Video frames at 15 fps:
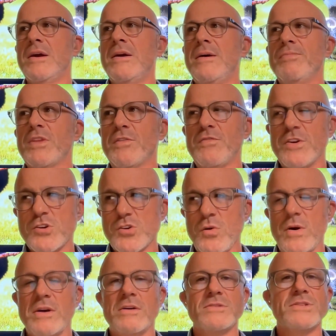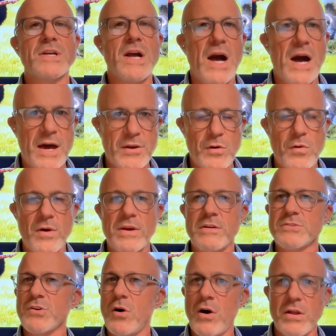The fish oils, the cod oils,
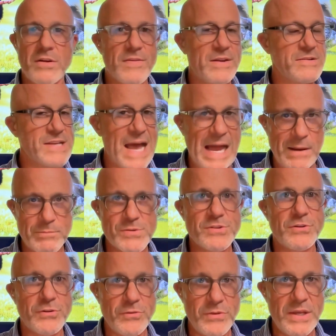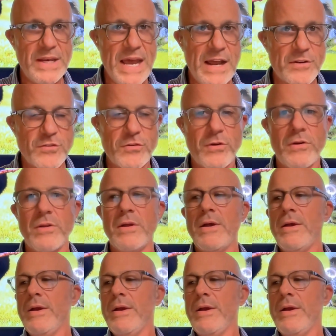all of that is absolutely natural.